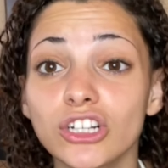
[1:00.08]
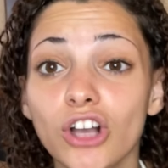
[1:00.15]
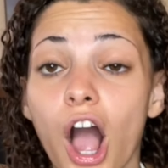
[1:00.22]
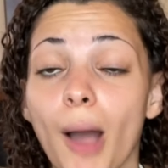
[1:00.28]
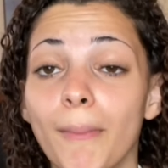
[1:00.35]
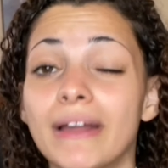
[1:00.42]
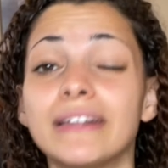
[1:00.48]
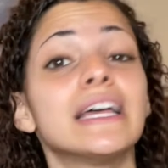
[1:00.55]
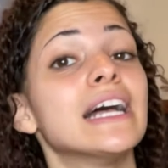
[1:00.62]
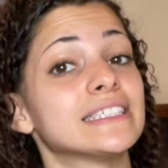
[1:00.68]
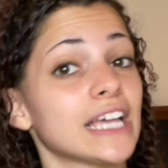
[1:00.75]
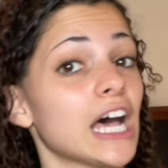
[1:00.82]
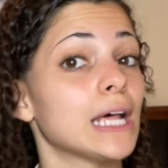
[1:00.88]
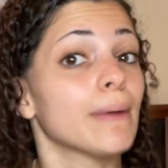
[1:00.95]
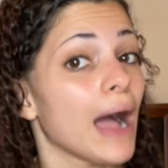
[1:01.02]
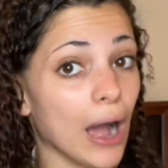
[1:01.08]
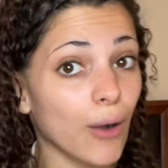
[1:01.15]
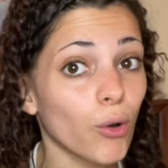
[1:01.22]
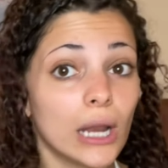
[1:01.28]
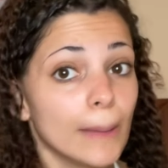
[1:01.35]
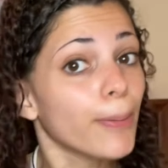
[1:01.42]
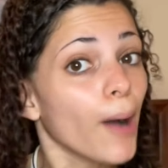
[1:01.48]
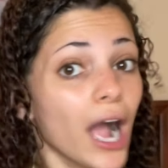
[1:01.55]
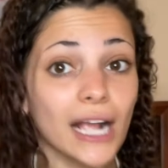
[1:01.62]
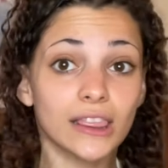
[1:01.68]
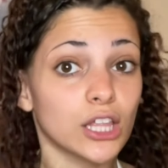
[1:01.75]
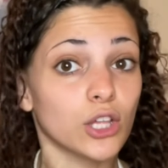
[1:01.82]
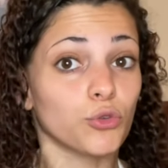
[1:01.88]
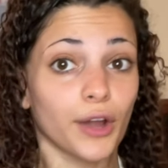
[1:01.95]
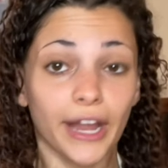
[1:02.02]
the comments, tell him I want a
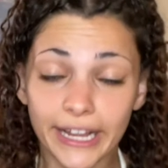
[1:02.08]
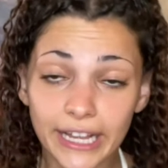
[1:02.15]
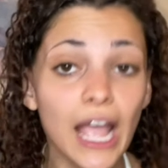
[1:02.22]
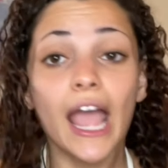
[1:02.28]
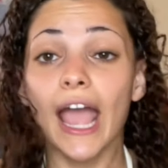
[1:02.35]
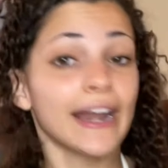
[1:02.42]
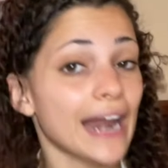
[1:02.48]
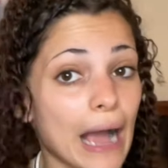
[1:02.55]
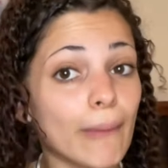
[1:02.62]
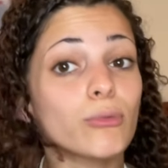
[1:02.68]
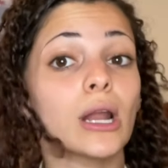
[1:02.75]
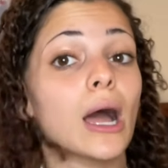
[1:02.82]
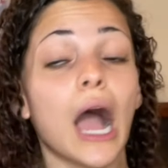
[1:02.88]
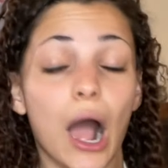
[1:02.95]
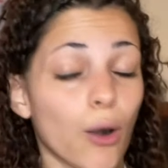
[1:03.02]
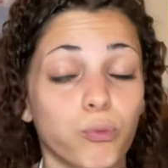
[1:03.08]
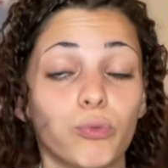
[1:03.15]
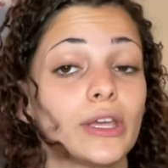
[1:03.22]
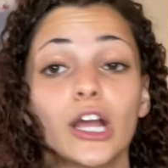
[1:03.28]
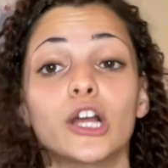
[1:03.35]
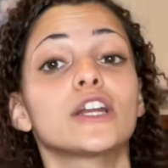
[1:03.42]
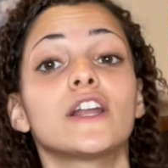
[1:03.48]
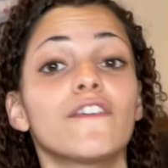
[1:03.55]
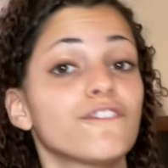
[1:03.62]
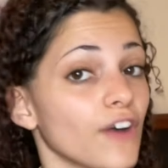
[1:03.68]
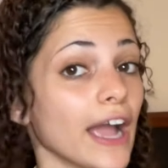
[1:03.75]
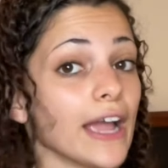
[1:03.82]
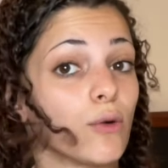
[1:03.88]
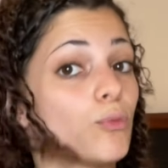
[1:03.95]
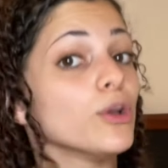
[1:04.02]
boxing ring, and we are gonna
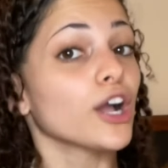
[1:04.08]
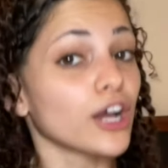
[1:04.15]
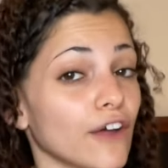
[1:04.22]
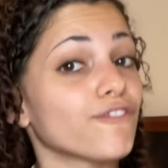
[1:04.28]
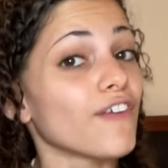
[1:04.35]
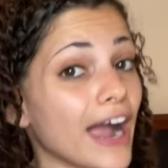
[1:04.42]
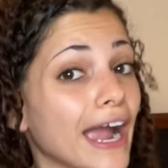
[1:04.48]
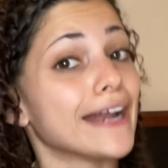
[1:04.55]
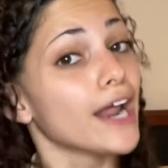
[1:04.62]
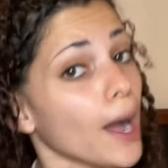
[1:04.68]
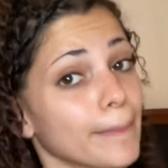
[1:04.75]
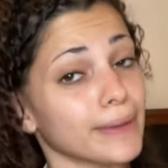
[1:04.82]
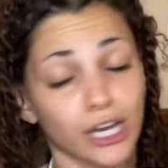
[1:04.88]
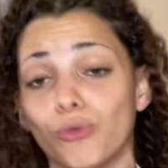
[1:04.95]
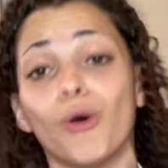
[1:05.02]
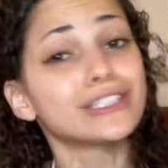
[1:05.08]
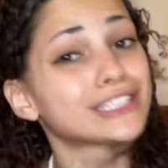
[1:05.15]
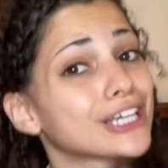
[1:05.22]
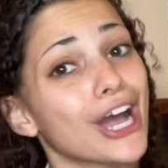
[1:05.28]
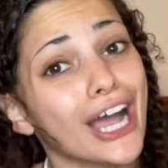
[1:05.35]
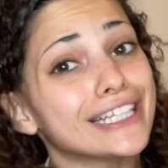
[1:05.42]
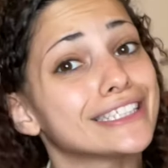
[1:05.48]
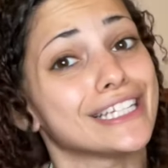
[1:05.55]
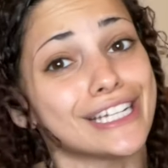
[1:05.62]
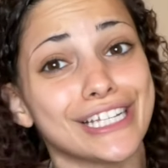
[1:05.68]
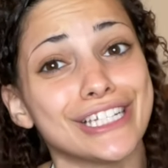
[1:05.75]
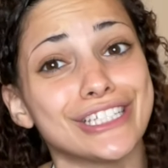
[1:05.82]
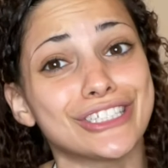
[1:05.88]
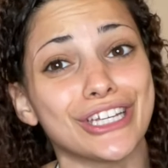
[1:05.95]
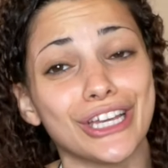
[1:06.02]
fight. We're gonna fight up, because what's good,
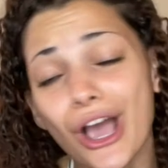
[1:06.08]
DDG?